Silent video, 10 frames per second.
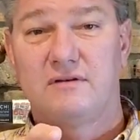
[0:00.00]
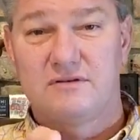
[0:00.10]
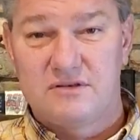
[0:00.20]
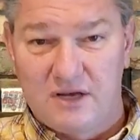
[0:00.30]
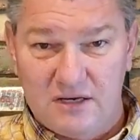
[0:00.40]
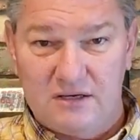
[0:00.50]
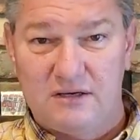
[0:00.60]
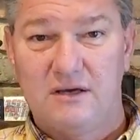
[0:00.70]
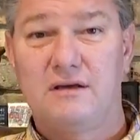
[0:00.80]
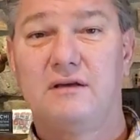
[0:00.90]

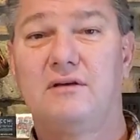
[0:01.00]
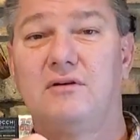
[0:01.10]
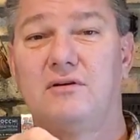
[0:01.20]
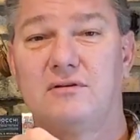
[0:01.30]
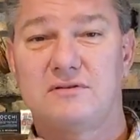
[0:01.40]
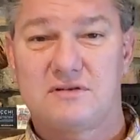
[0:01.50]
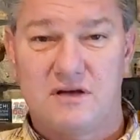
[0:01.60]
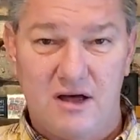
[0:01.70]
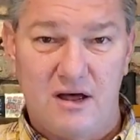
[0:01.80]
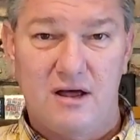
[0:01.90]
taking your
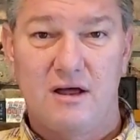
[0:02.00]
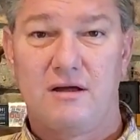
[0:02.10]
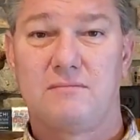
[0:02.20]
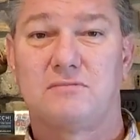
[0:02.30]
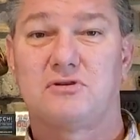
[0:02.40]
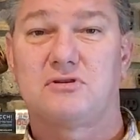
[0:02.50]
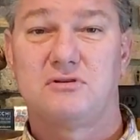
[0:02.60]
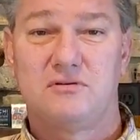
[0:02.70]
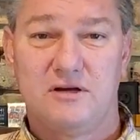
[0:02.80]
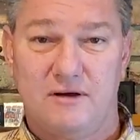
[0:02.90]
time,
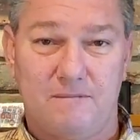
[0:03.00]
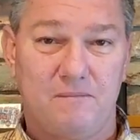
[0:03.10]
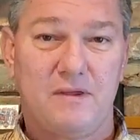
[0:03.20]
shooting.